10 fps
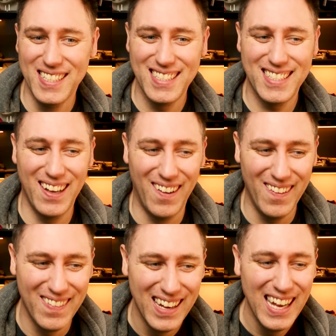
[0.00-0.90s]

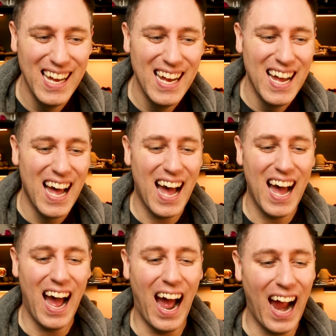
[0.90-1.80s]
so
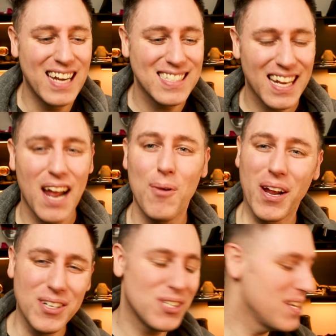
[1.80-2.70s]
uh, I decided I'm going
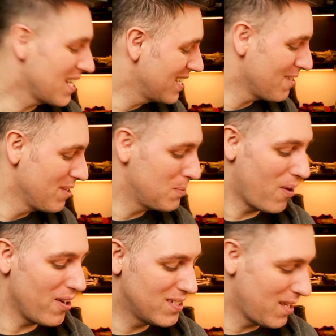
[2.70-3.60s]
to show you guys some of these
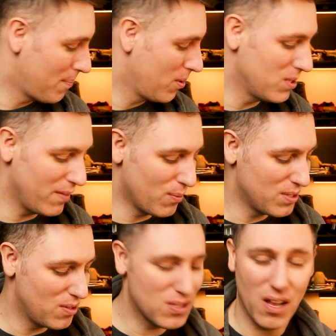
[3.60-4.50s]
parts up close, even the
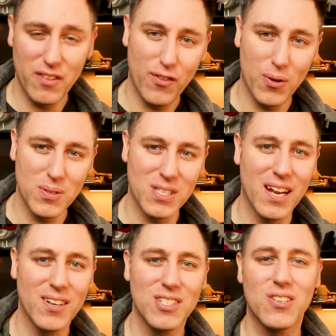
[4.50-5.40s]
ones you saw in the photos
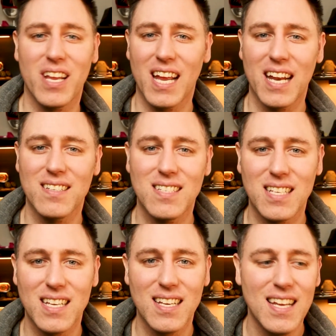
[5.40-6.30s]
there, just so you can kind of
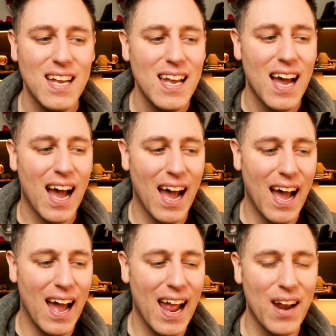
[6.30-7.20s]
see.
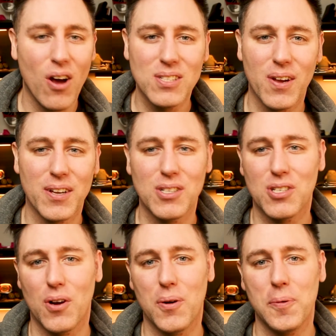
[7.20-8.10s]
Uh, and also I'm going to
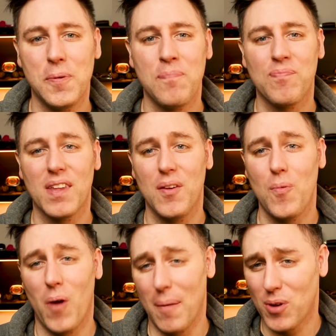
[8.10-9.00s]
show
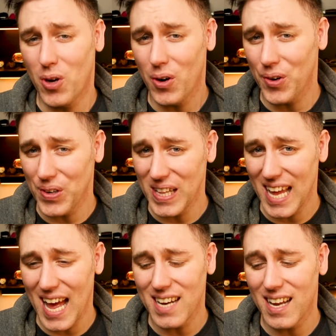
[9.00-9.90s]
where I'm currently
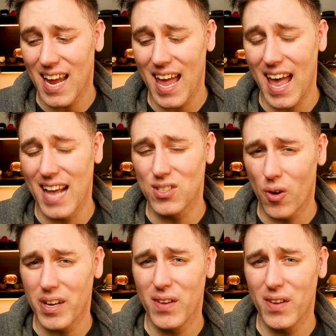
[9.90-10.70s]
at it's already